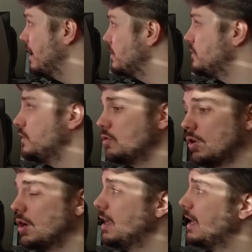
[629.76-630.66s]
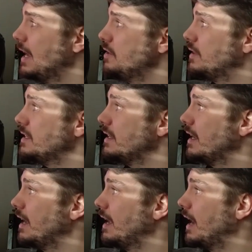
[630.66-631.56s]
Image Viewer, and you can,
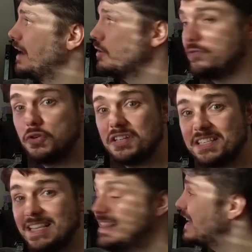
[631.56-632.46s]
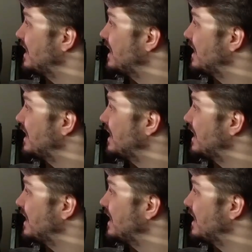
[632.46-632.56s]
I don't know if you can see that